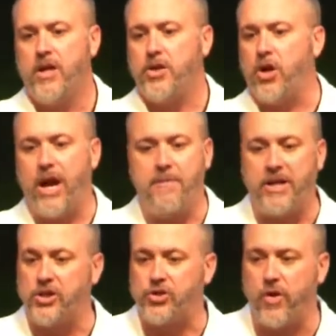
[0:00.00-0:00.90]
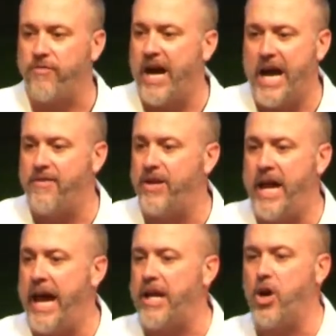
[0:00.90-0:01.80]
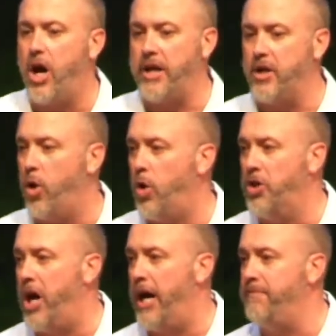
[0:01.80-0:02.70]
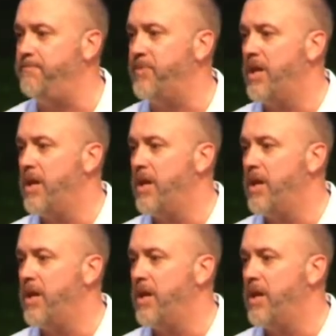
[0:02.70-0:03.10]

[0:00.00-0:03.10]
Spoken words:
your "I'm going to survive and hang on and hold on,"